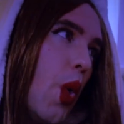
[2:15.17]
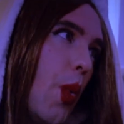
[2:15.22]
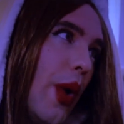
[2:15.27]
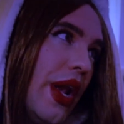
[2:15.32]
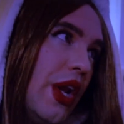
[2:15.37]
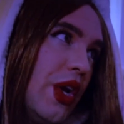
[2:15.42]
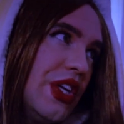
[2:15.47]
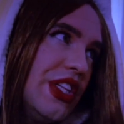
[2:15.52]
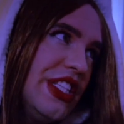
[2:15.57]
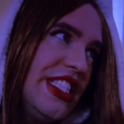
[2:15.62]

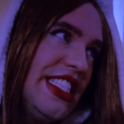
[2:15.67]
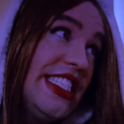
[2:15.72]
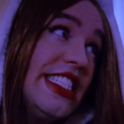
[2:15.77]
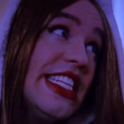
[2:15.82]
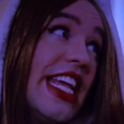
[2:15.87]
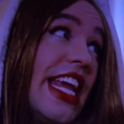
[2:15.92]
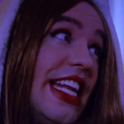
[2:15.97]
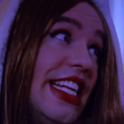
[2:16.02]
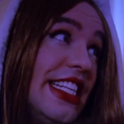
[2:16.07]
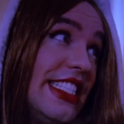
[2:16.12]
went on
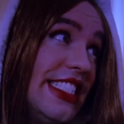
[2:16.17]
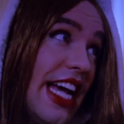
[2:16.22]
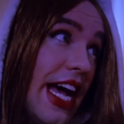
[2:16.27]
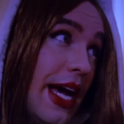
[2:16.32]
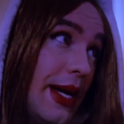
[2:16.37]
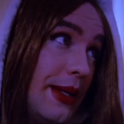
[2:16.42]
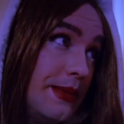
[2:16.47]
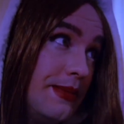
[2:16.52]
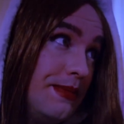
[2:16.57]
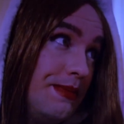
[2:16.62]
Tinder.
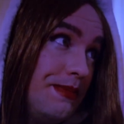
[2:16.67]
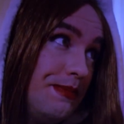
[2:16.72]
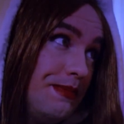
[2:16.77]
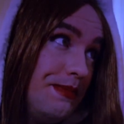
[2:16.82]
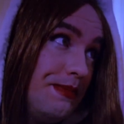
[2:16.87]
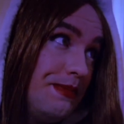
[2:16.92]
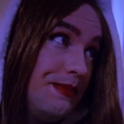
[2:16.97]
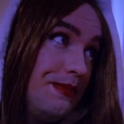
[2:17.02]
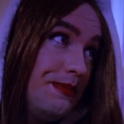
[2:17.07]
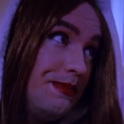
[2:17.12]

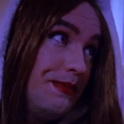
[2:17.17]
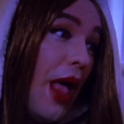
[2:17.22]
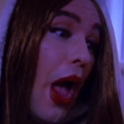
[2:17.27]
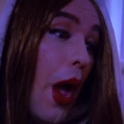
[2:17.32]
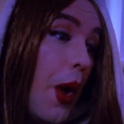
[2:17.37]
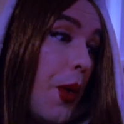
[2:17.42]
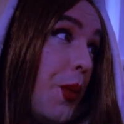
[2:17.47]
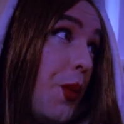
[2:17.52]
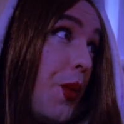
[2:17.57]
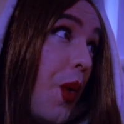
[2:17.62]

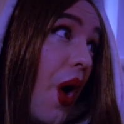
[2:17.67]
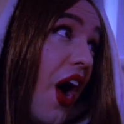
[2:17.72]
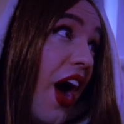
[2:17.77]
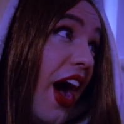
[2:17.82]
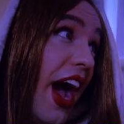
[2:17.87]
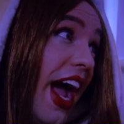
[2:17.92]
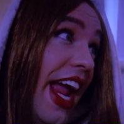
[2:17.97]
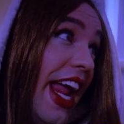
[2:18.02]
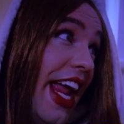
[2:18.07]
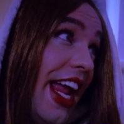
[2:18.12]

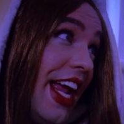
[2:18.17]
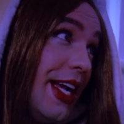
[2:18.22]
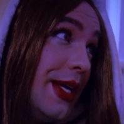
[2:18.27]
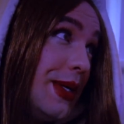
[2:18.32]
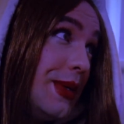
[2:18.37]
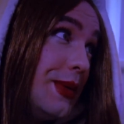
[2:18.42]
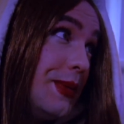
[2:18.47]
Why?